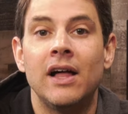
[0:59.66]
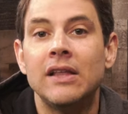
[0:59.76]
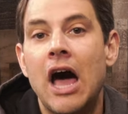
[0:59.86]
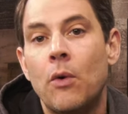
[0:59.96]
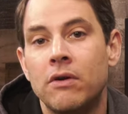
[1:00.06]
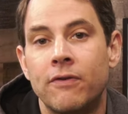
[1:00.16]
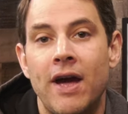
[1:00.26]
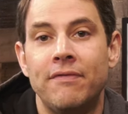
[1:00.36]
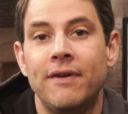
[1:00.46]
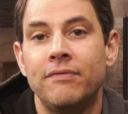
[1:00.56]
allowing for
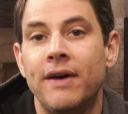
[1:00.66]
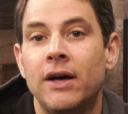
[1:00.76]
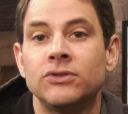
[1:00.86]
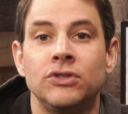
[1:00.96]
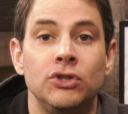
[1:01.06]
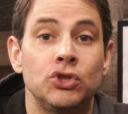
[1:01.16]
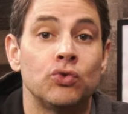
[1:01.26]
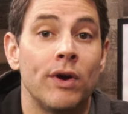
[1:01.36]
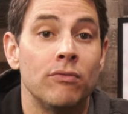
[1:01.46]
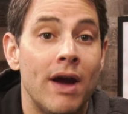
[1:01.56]
FFLs to
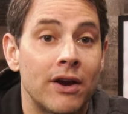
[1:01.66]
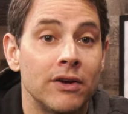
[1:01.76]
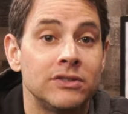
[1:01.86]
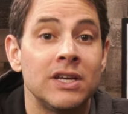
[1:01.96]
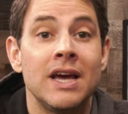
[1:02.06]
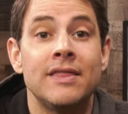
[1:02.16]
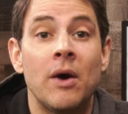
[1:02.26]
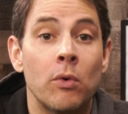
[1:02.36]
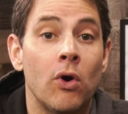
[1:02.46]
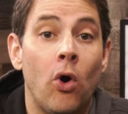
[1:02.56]
destroy records
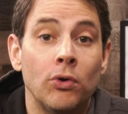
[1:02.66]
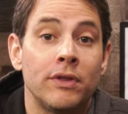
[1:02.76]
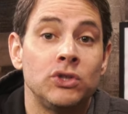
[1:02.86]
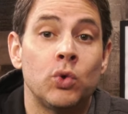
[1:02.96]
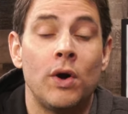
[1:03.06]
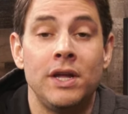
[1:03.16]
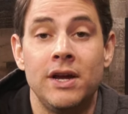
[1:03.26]
that were older than 20